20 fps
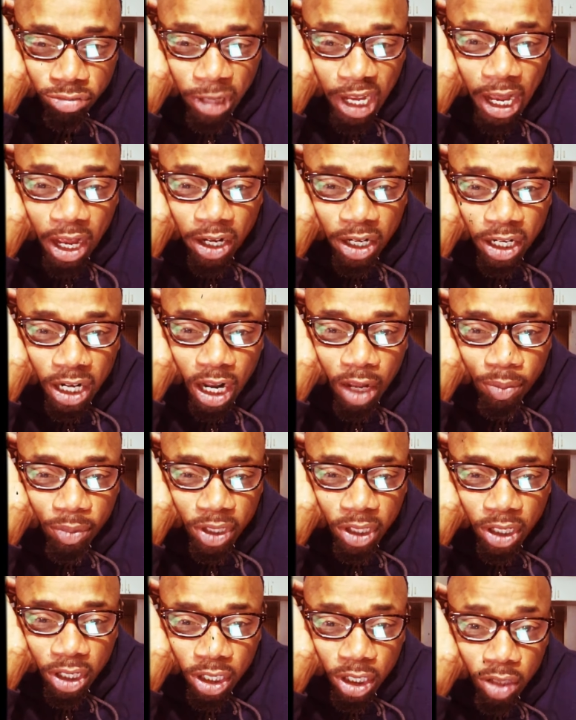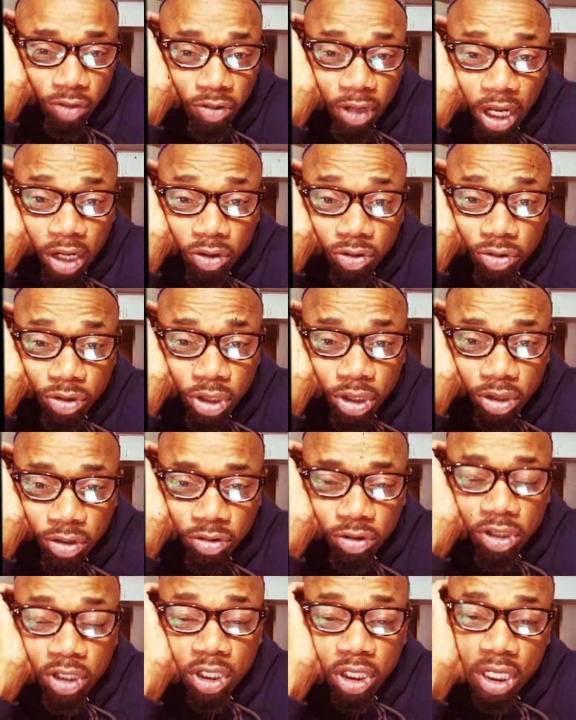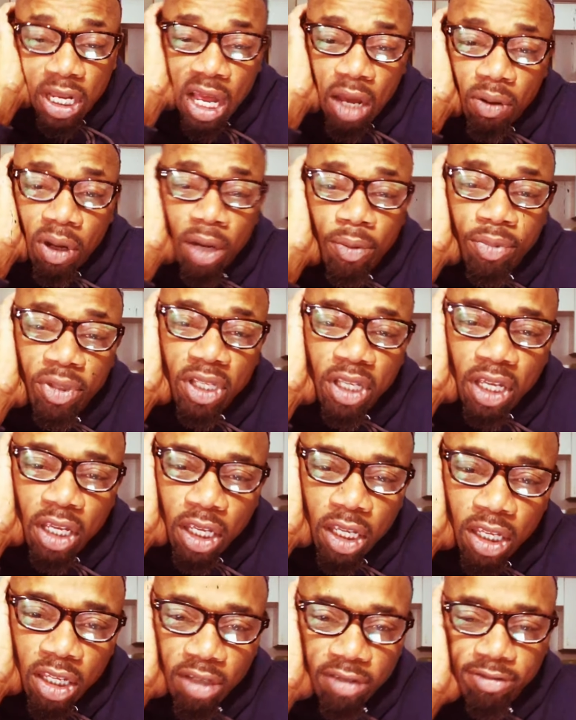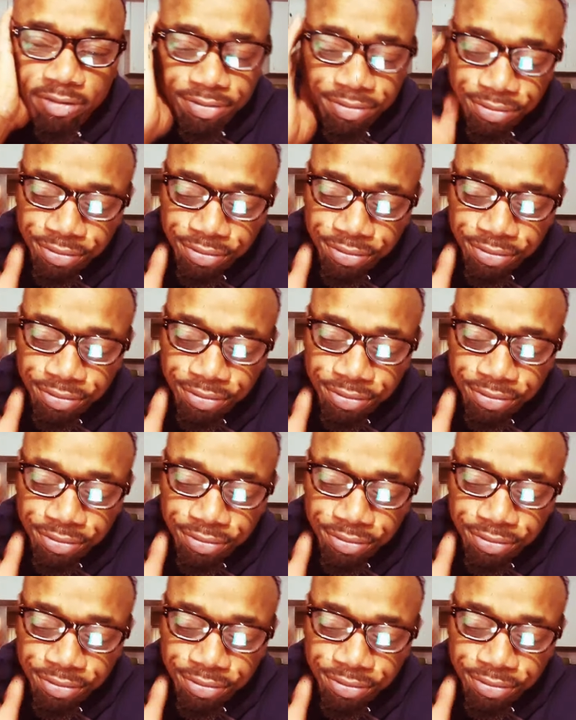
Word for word: How did I behave? I don't know. Now I behave